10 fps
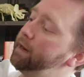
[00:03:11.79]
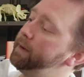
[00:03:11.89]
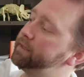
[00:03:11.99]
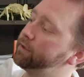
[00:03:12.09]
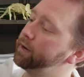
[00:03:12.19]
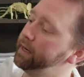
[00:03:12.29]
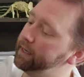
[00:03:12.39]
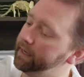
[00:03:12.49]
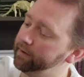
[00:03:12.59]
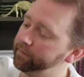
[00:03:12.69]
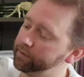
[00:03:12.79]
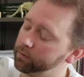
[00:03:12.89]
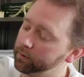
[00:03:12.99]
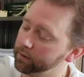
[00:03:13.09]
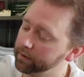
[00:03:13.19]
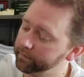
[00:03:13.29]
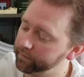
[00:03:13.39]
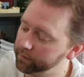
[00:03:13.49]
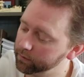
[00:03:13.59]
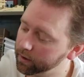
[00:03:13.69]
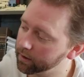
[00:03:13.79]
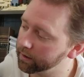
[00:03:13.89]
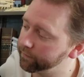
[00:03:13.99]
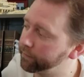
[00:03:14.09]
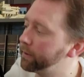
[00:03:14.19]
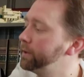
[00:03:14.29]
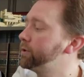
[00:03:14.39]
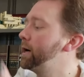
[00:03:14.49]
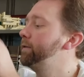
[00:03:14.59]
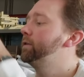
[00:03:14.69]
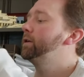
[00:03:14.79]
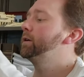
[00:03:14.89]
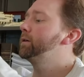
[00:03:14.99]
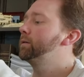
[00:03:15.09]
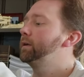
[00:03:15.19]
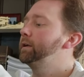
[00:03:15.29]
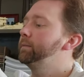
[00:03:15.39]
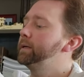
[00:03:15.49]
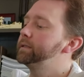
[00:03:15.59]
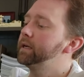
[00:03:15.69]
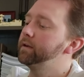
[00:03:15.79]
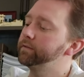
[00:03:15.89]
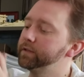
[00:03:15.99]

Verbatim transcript: It makes a great gift or if you are a frequent traveler like myself.